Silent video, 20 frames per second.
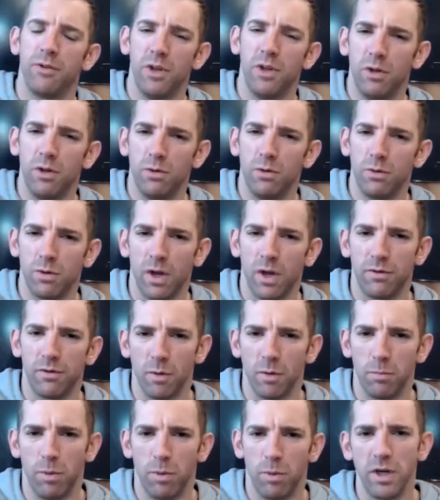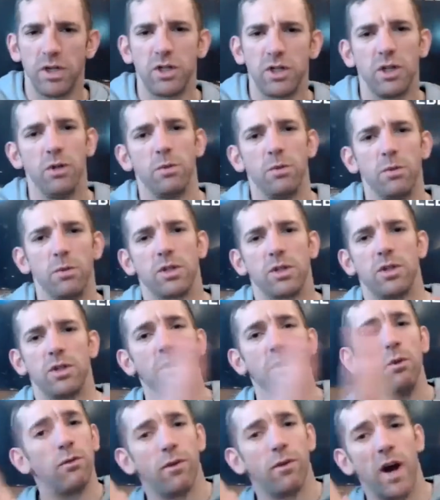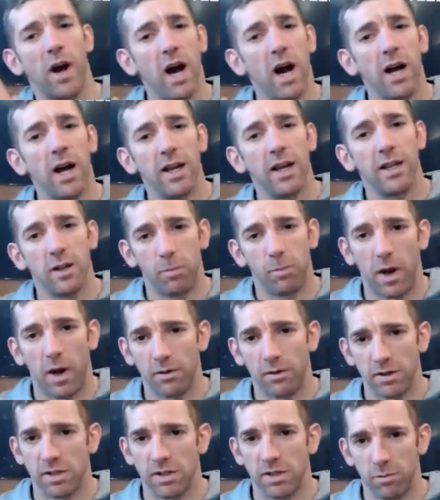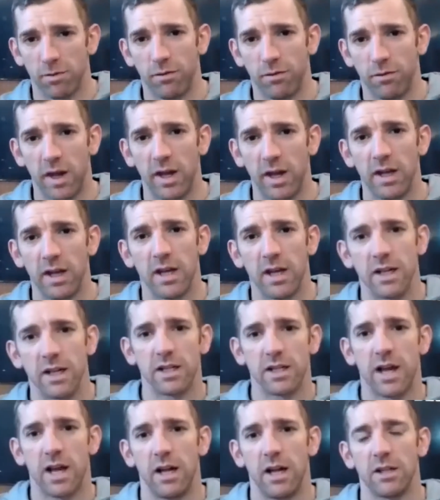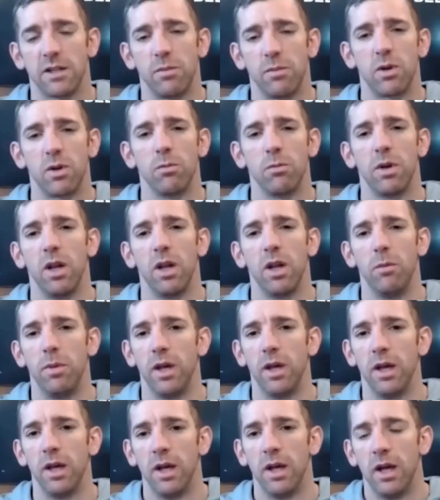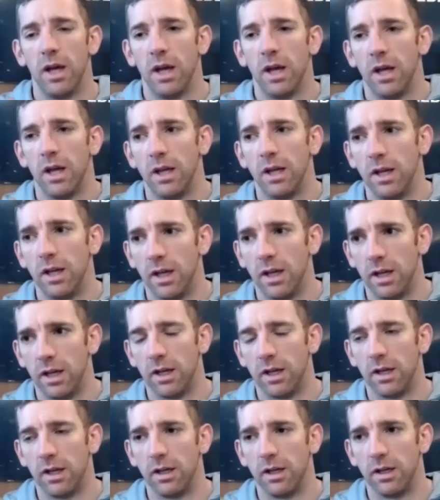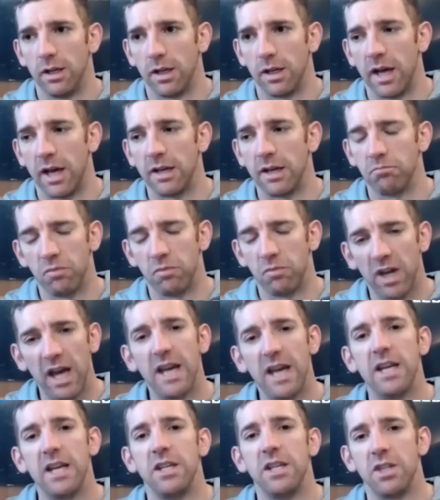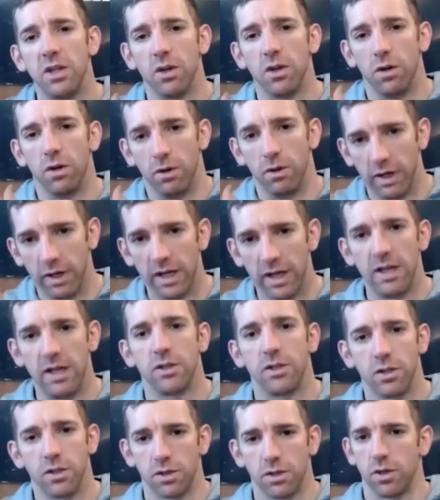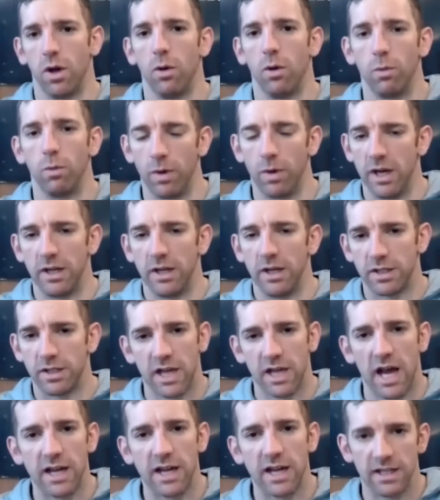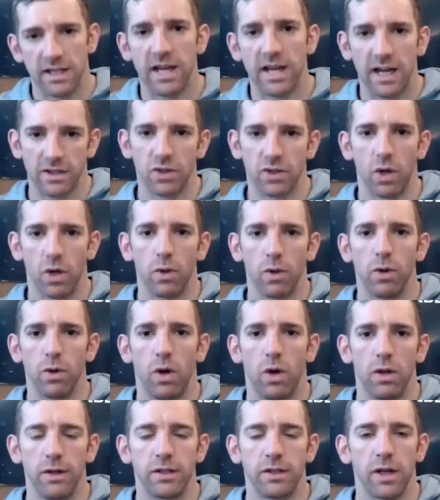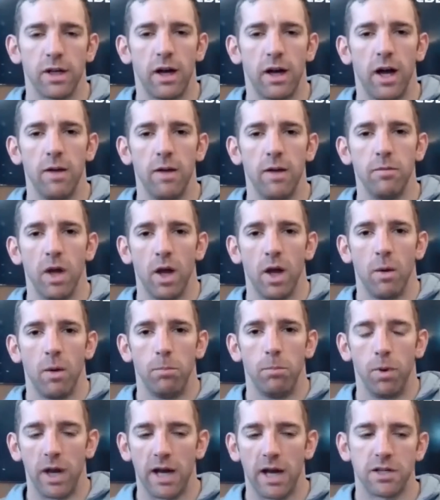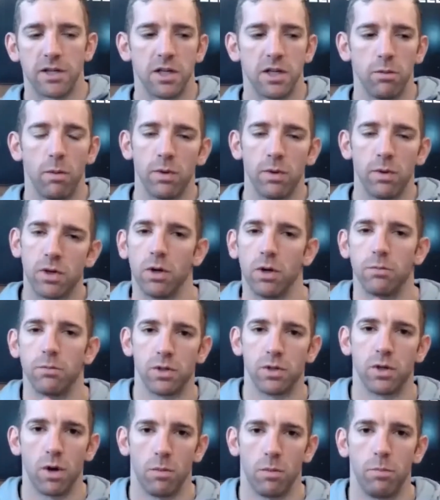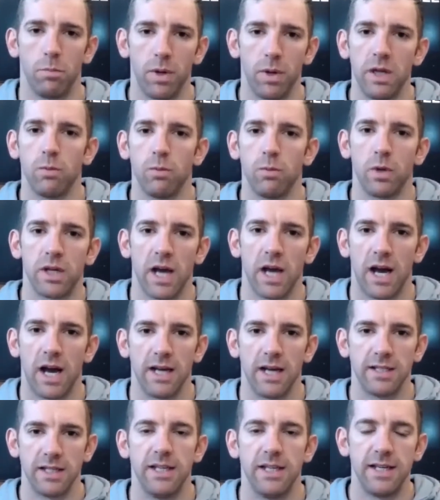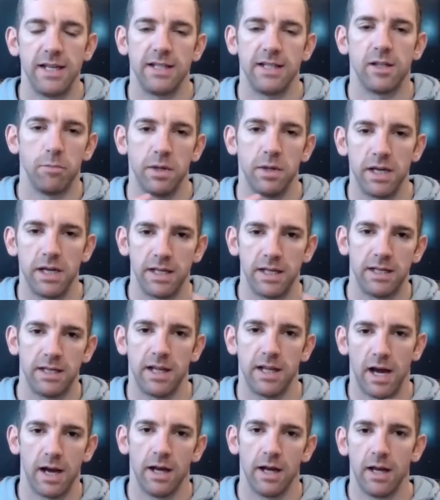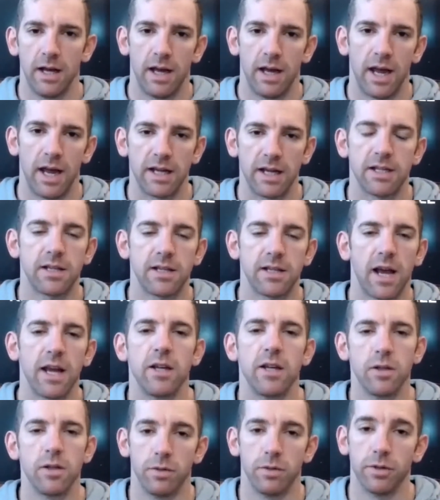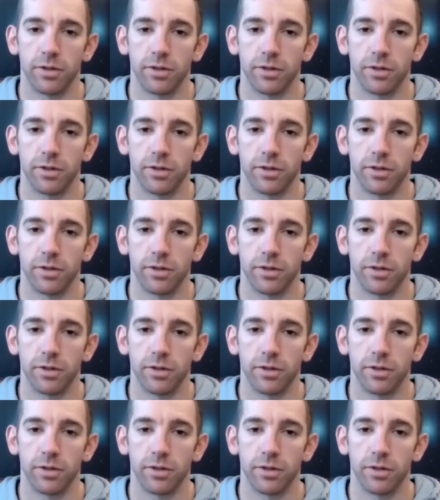the body shoots too far in the parasympathetic, it starts to become a little bit like lazy, or it is just sort of, it's sat in that zone all the time. But actually, when we come to compete, we kind of need to be in that excitable